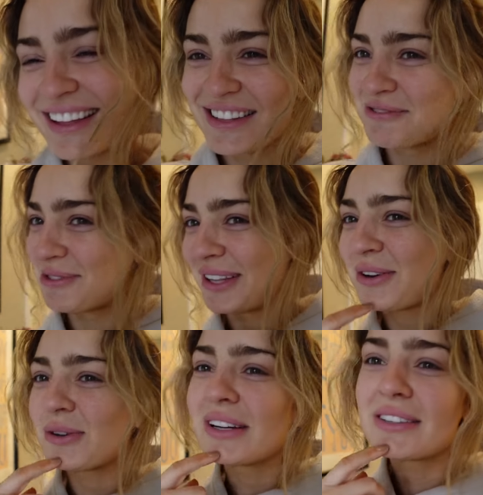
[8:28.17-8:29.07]
It's really
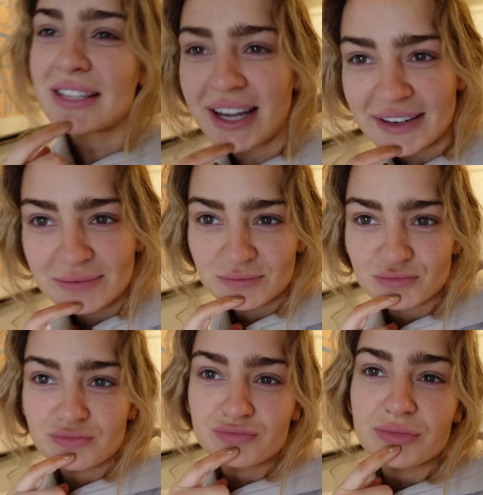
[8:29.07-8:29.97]
cold outside.
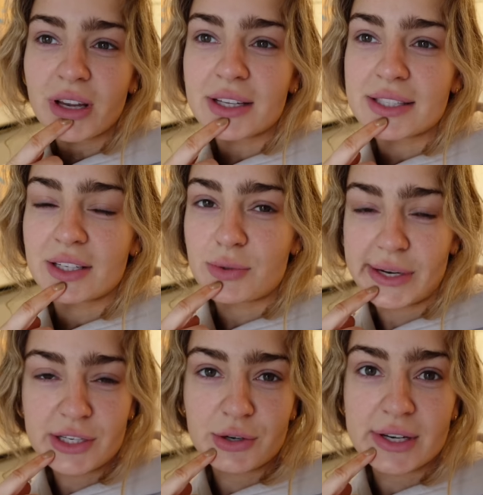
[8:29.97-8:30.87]
It's like
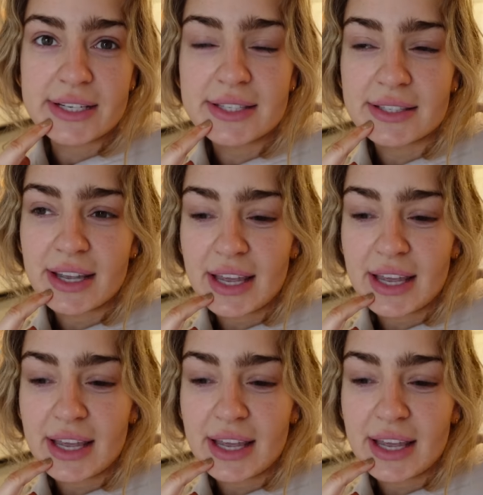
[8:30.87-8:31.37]
20 degrees.